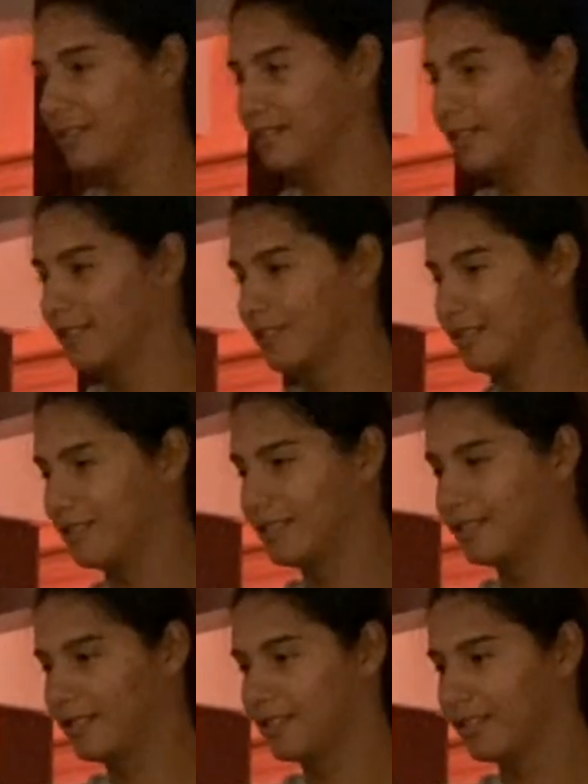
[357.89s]

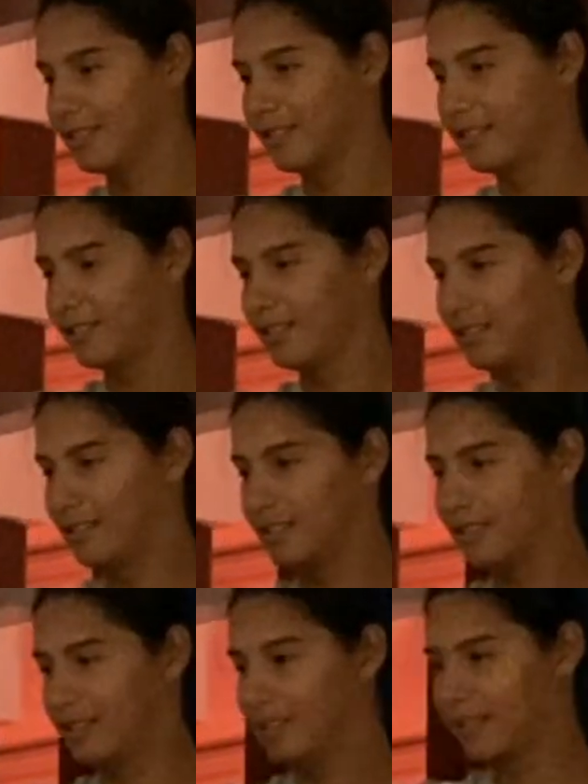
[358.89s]

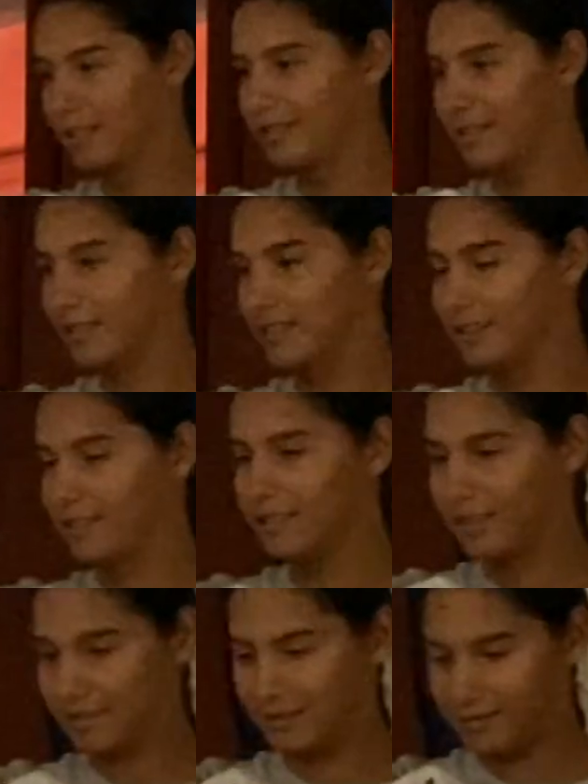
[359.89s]

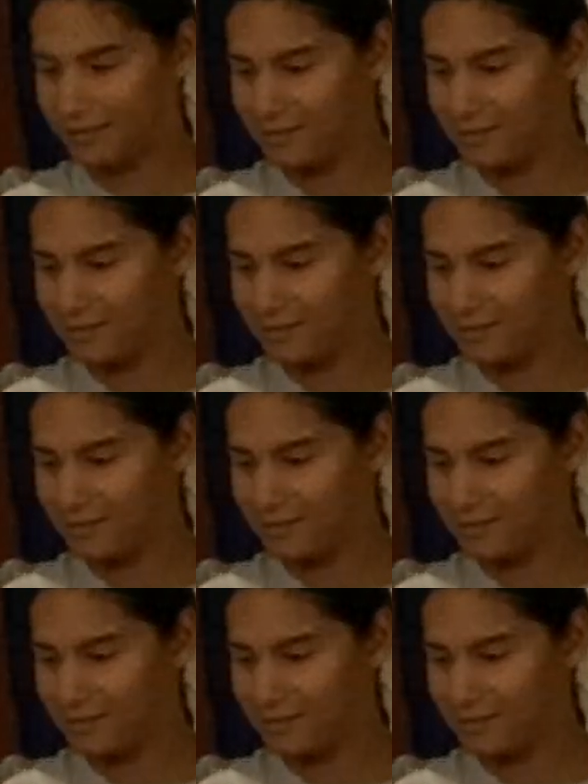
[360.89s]
Nothing is said.